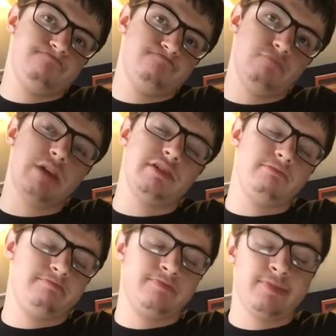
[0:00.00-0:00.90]
Maybe.
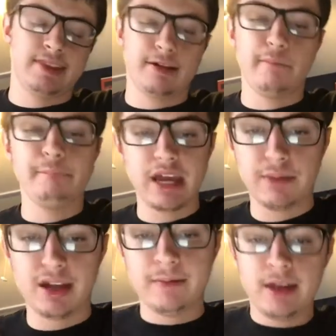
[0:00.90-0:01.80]

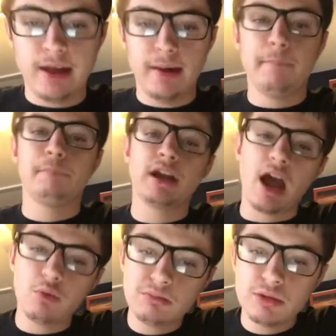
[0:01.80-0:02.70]
Maybe. But I
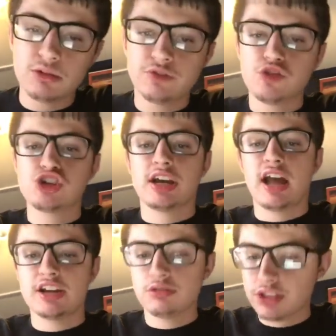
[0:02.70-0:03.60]
will be rooting for Shayna.
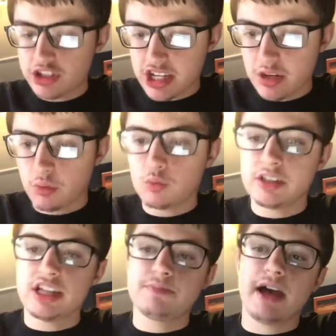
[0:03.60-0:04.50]
I do think Shayna will win
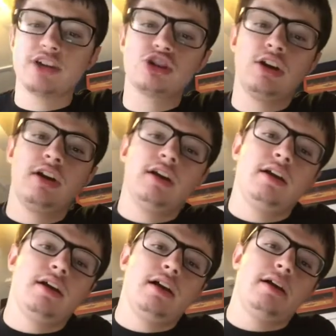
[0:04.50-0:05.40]
this match.
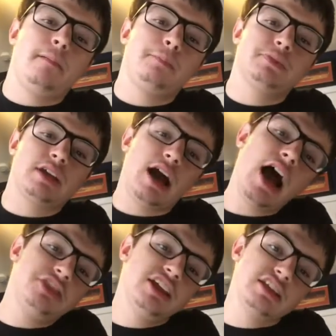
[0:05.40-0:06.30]

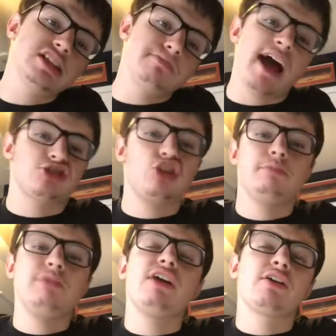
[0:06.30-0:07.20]
I think this match could
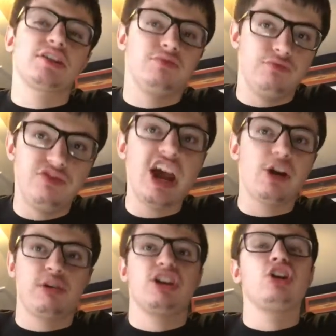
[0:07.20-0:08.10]
be very,
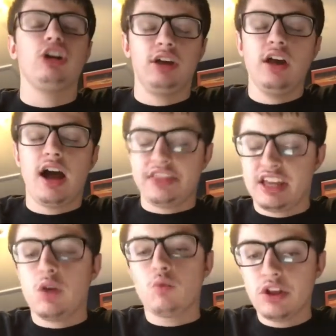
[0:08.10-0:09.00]
very good. I
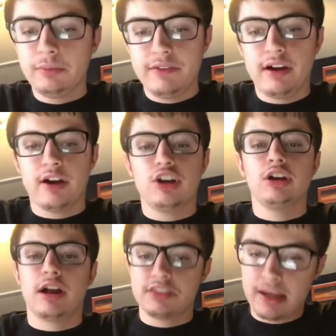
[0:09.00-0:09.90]
think it will be very good.
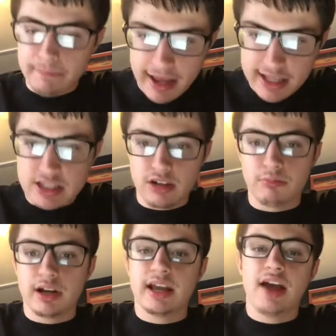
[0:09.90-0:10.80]
I think Becky's going to
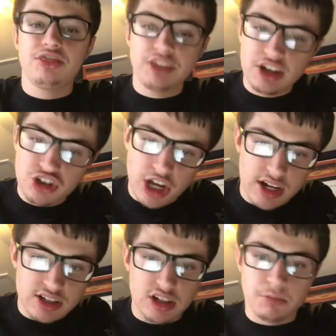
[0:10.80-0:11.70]
bring it. I think Shane
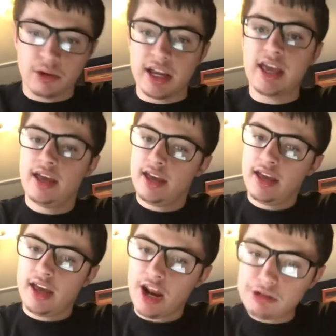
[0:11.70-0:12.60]
is going to bring it.
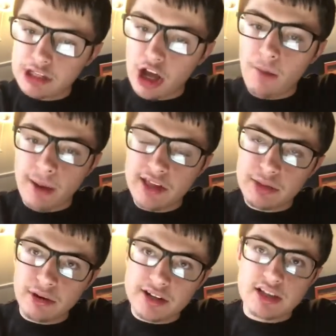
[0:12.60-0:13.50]
And I really hope Bayley
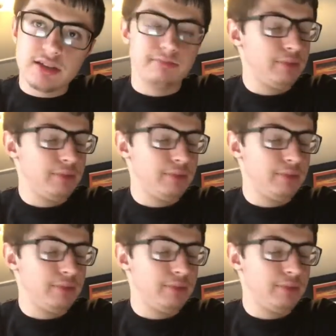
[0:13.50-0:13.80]
brings it.